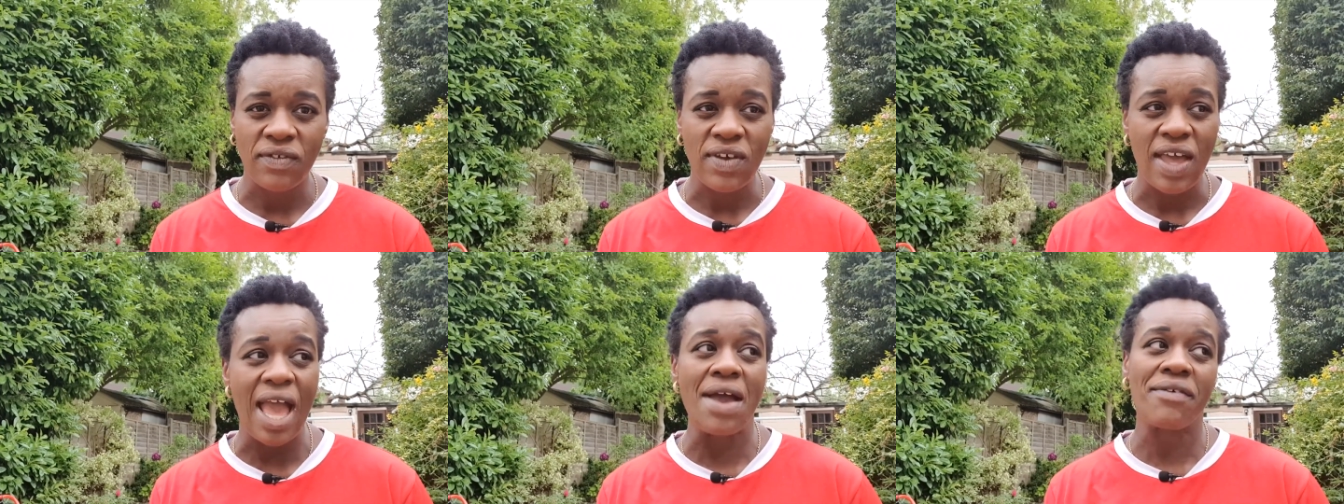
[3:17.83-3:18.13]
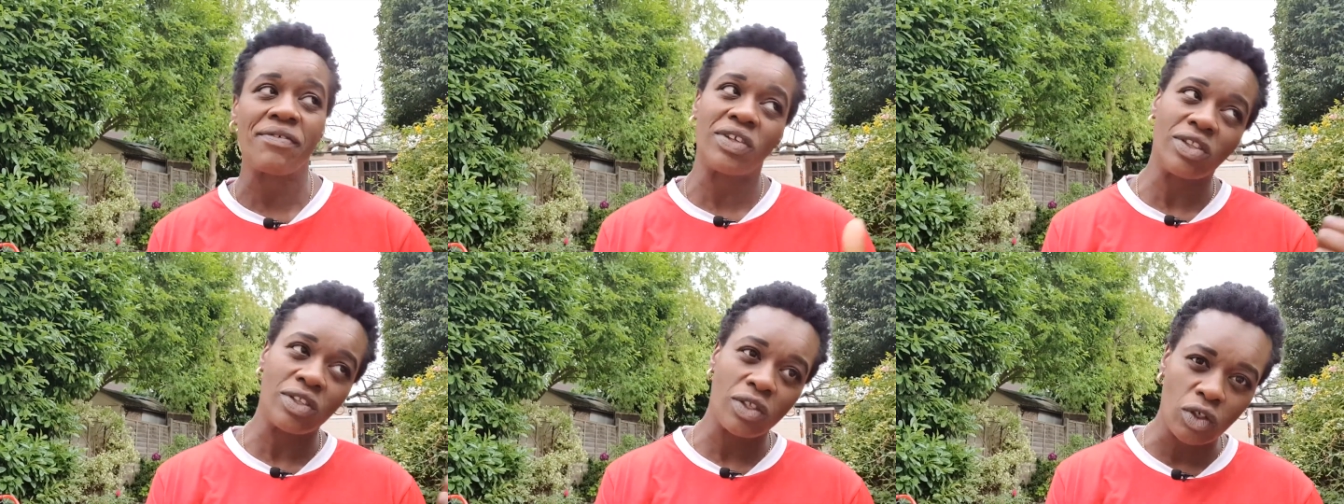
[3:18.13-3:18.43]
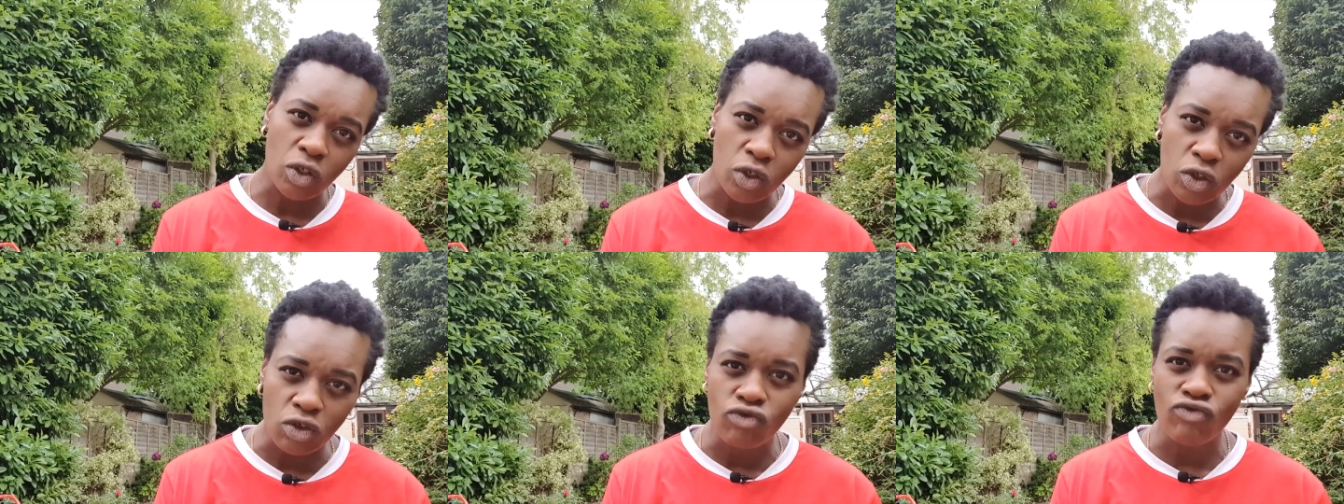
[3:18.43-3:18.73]
having the
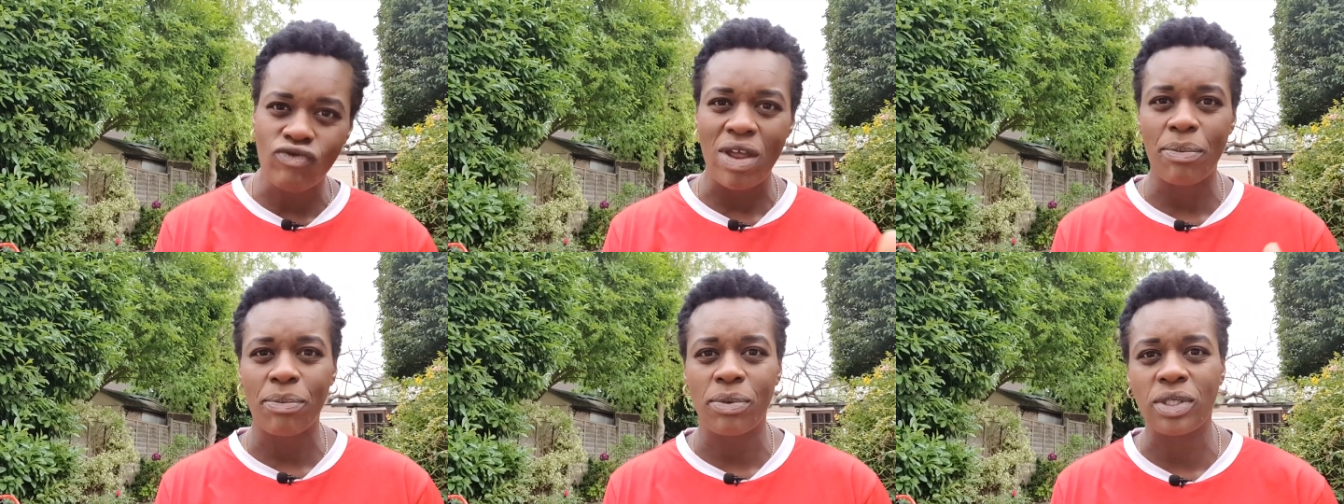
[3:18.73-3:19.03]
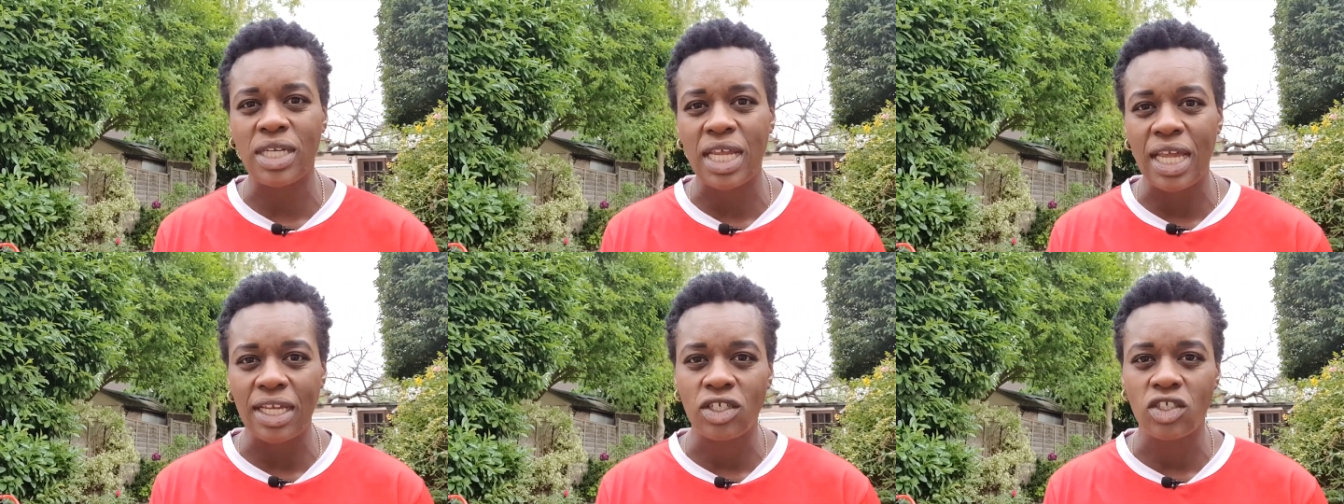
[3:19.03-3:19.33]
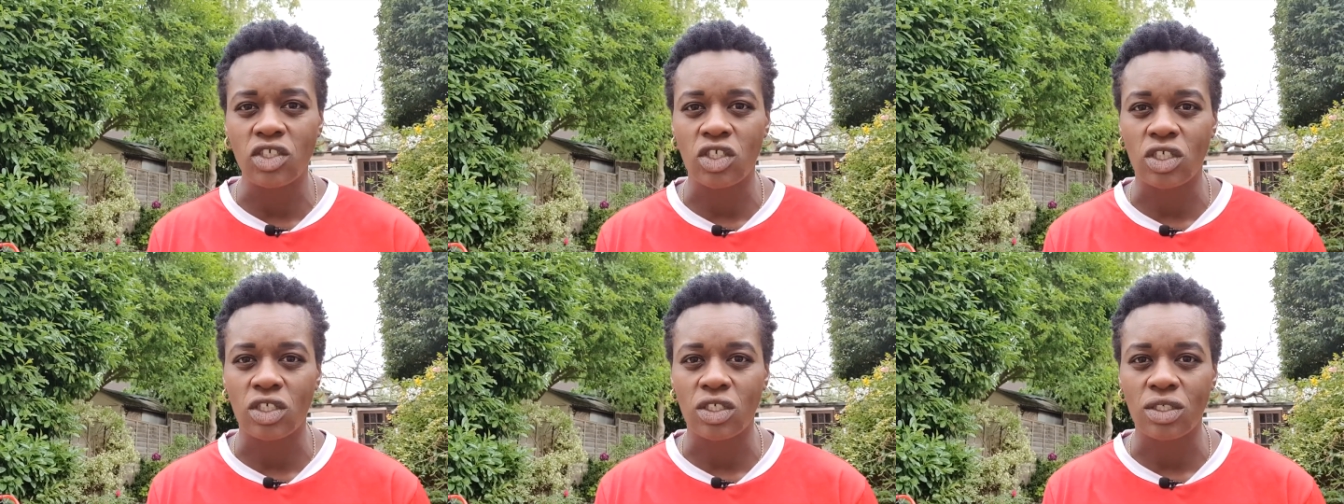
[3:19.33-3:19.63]
good
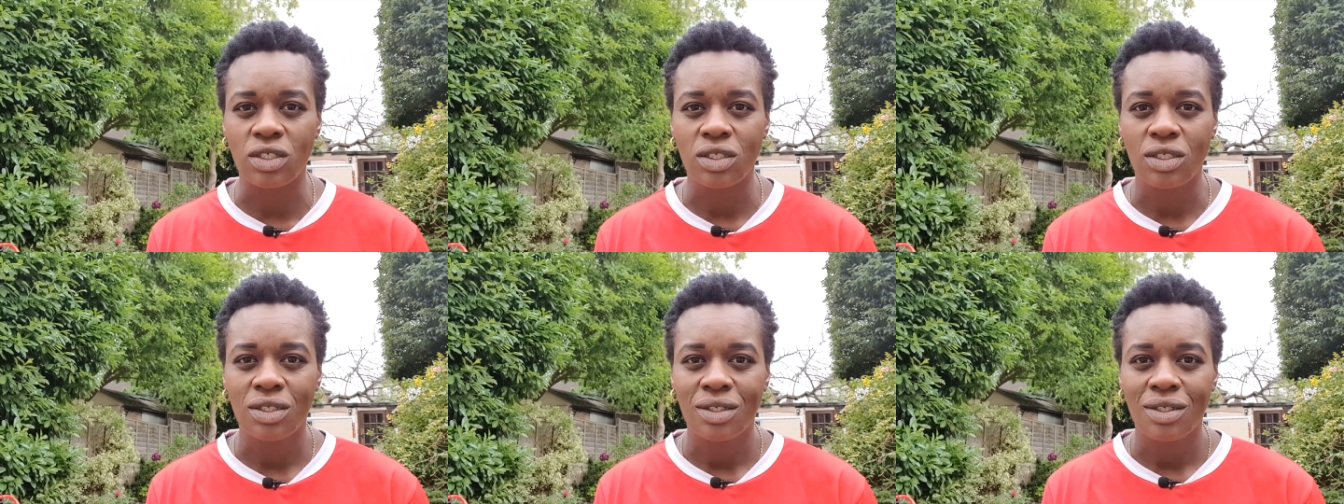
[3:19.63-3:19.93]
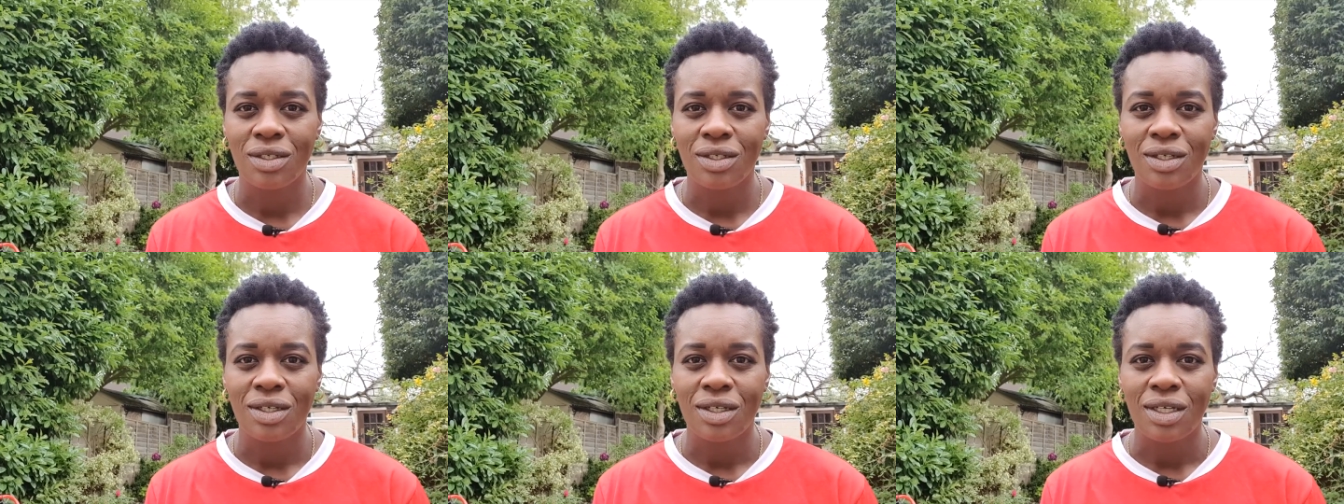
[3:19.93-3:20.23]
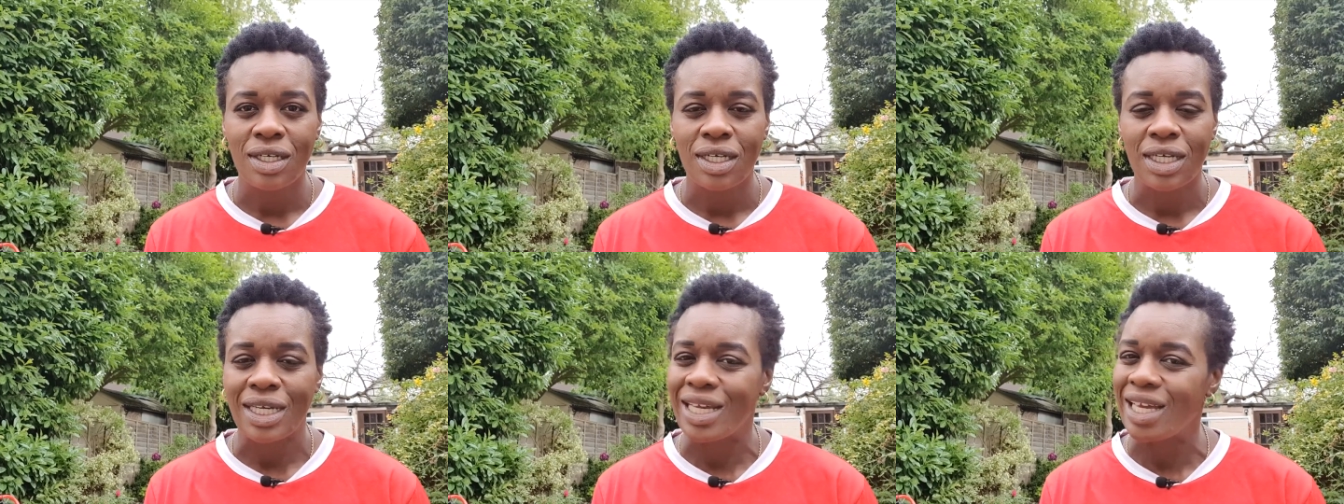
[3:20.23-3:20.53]
reputation,
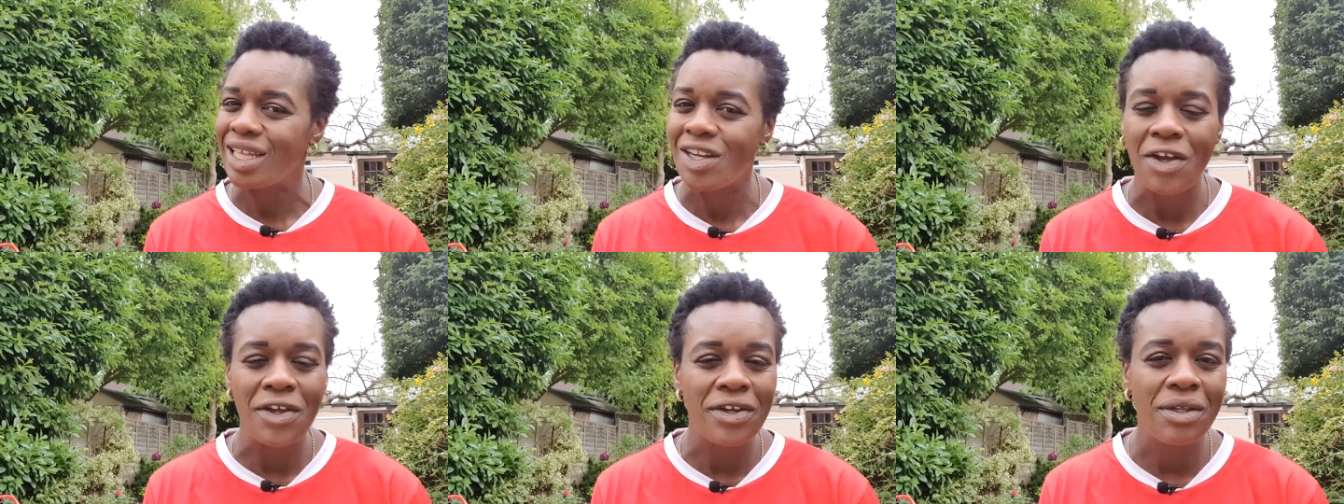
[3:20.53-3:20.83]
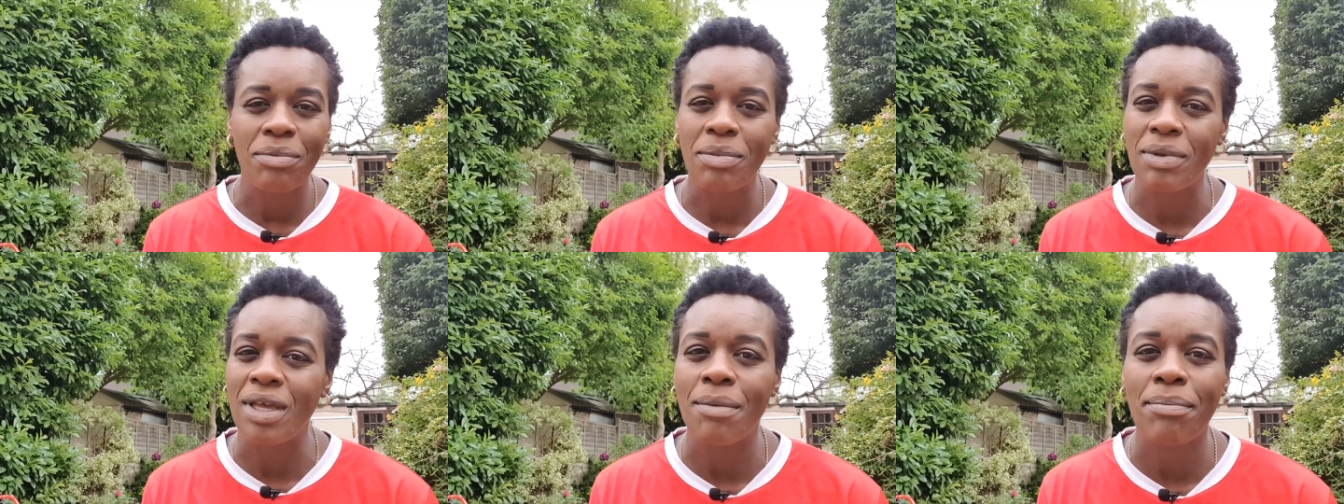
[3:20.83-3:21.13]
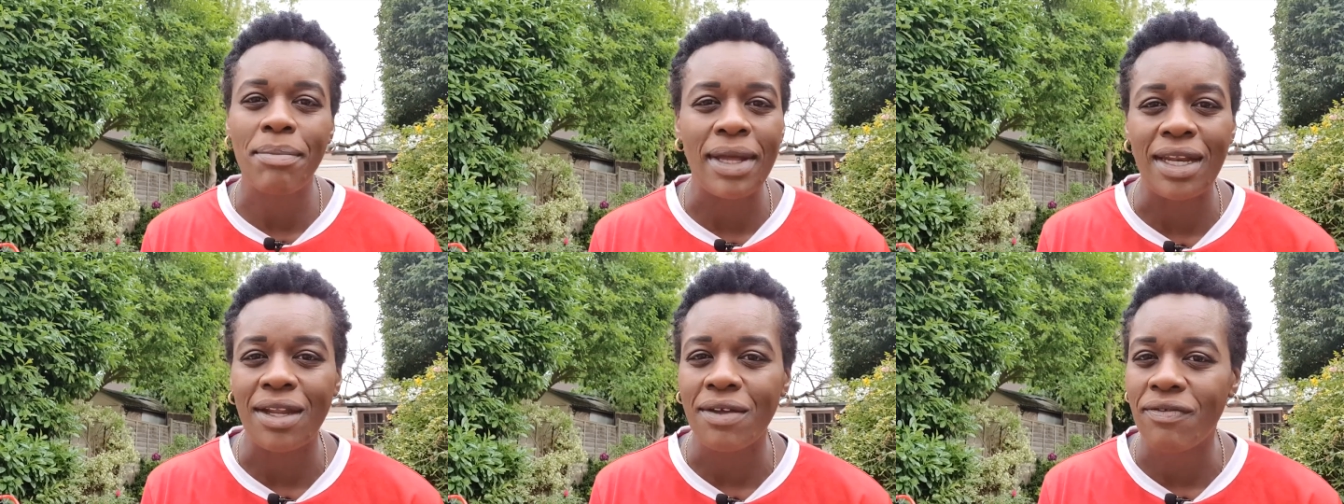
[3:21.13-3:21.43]
can only be a
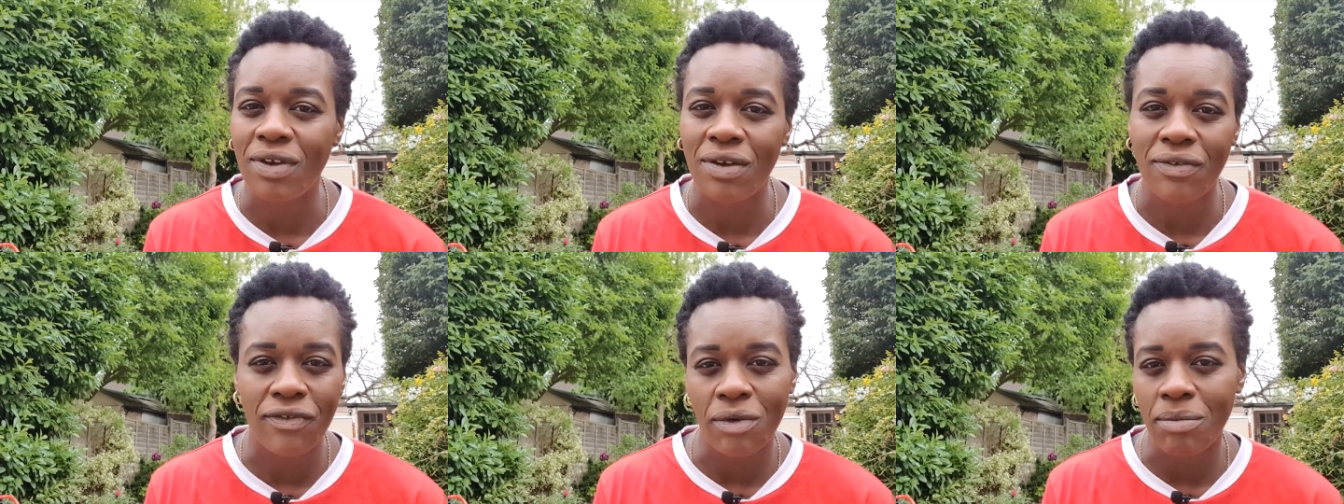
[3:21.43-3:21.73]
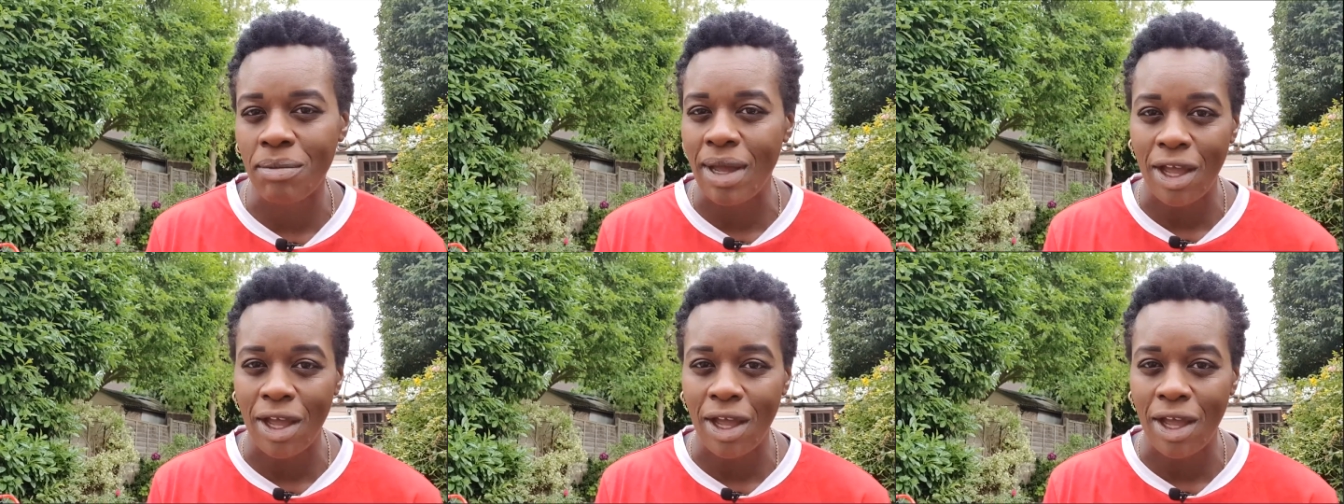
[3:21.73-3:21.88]
benefit for my